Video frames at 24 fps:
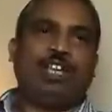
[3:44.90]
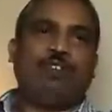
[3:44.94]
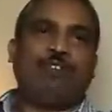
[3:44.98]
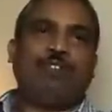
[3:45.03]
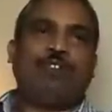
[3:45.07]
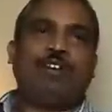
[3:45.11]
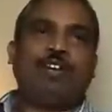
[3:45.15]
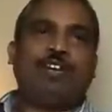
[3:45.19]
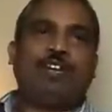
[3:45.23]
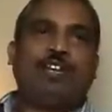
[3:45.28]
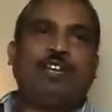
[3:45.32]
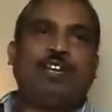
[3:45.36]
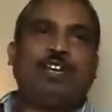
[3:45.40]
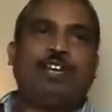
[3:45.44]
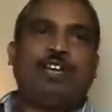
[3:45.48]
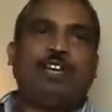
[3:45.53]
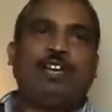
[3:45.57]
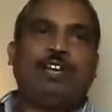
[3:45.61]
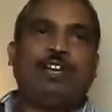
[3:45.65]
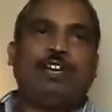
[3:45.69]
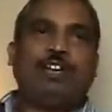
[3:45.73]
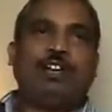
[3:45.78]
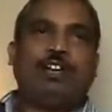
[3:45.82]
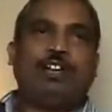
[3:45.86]
Even
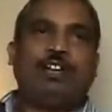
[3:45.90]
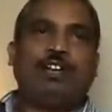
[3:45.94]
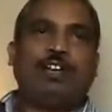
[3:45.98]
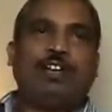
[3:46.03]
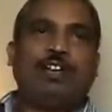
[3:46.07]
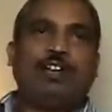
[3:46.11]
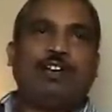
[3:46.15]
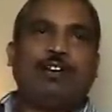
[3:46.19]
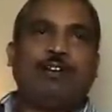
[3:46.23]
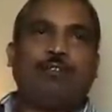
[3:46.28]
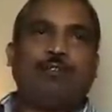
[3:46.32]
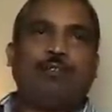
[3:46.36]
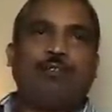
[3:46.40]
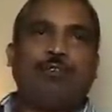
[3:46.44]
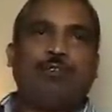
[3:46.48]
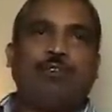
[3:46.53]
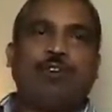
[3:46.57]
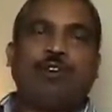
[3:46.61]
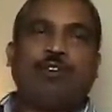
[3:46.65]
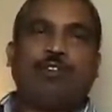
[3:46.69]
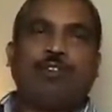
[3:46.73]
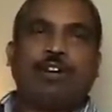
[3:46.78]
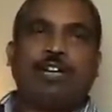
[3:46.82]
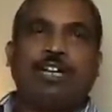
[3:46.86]

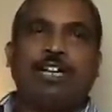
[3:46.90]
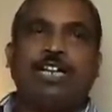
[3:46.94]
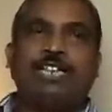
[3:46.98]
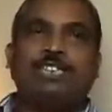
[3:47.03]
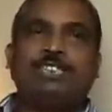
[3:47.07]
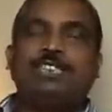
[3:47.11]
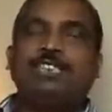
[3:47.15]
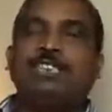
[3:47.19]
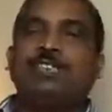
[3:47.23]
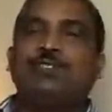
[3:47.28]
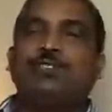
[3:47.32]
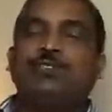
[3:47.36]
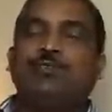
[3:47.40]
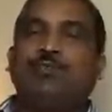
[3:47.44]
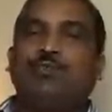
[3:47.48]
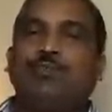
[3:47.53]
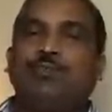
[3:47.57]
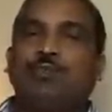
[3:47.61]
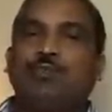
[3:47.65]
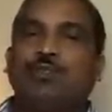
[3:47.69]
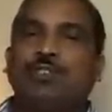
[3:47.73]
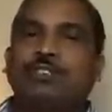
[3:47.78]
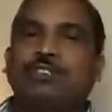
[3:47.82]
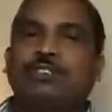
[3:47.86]
you are not listening to the
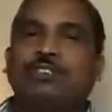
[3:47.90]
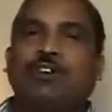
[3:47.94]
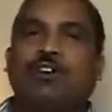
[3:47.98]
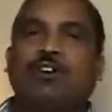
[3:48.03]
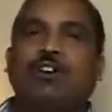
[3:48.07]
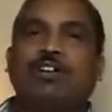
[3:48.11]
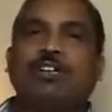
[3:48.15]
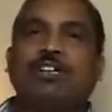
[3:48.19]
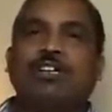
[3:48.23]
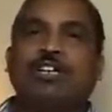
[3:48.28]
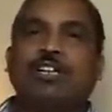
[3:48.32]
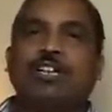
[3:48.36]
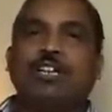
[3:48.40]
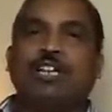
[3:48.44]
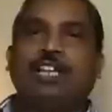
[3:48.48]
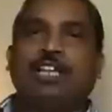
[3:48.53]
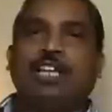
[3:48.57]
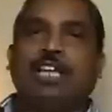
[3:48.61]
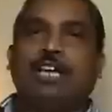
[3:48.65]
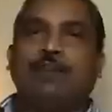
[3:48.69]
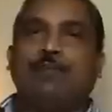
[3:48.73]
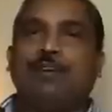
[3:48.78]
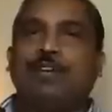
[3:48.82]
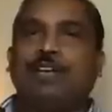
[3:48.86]
full song,
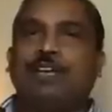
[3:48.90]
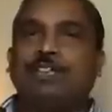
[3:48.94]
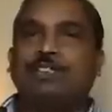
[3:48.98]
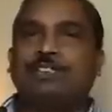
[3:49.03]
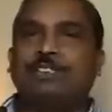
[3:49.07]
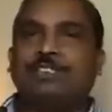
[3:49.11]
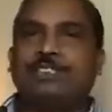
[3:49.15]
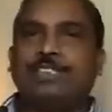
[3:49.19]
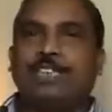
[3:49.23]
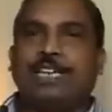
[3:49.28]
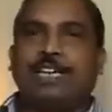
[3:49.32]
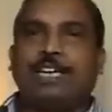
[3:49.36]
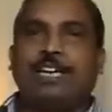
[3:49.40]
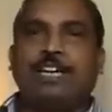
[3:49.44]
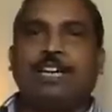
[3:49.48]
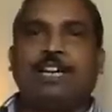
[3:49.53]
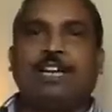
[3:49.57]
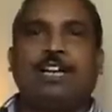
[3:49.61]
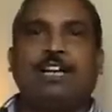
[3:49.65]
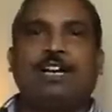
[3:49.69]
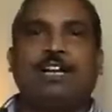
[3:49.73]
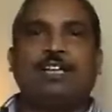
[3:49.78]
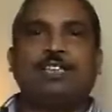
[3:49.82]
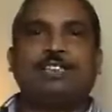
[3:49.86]
even a
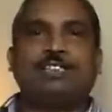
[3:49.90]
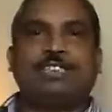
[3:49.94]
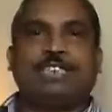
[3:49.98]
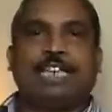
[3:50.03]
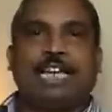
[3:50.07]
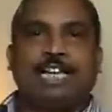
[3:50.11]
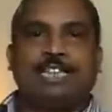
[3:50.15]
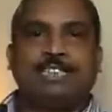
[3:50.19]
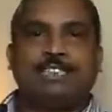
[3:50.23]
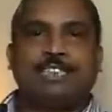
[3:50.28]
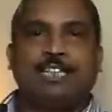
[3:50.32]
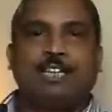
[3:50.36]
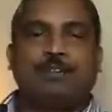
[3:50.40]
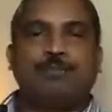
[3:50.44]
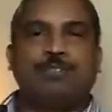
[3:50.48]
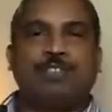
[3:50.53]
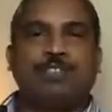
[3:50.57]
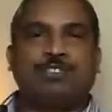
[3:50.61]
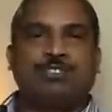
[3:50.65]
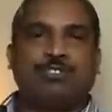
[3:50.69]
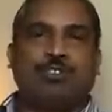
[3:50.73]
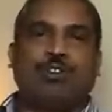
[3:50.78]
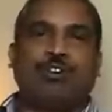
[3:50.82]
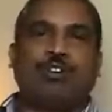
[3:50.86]
single stanza of
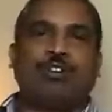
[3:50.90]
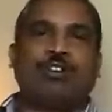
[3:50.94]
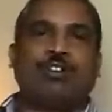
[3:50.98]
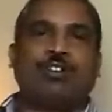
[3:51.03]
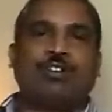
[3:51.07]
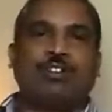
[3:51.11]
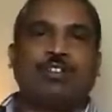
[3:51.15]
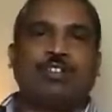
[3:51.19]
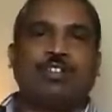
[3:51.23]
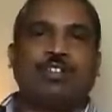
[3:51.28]
the song